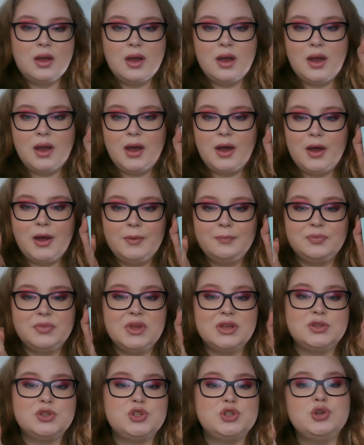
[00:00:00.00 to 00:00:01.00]

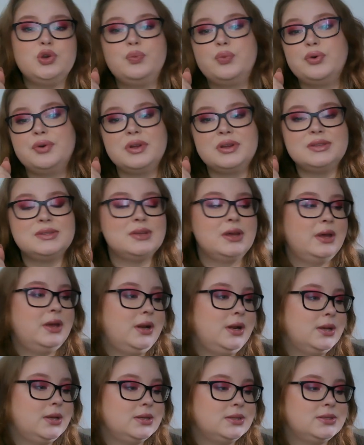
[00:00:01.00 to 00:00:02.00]
That's super
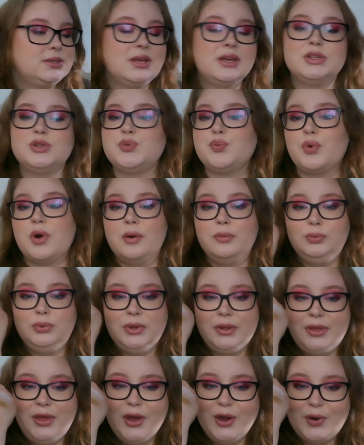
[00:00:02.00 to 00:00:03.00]
exciting because that's
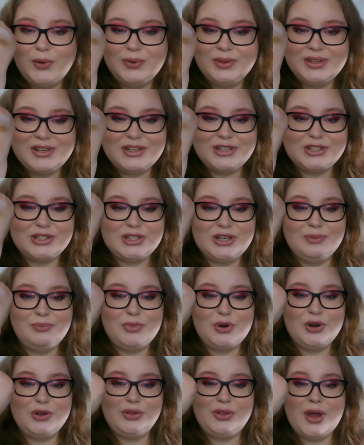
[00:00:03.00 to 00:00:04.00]
probably the only
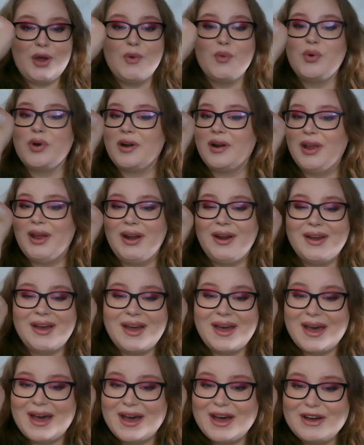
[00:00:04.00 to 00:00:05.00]
shimmer that we're gonna
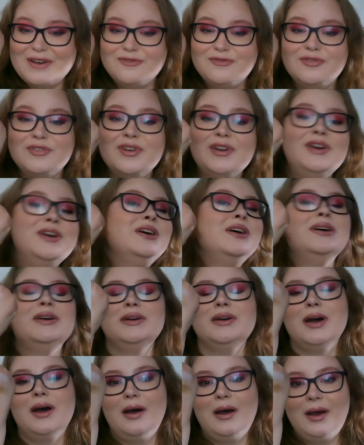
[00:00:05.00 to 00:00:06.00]
have,
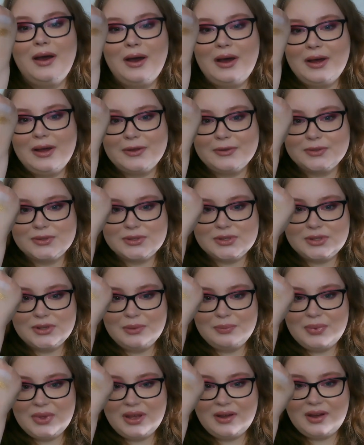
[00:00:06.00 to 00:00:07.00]
to
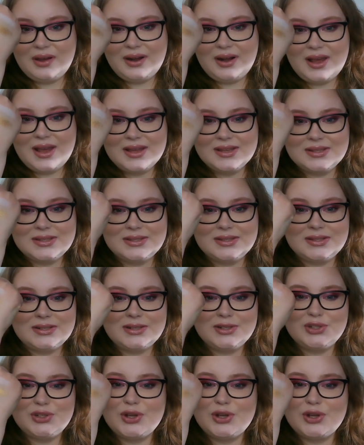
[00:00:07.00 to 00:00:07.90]
be honest.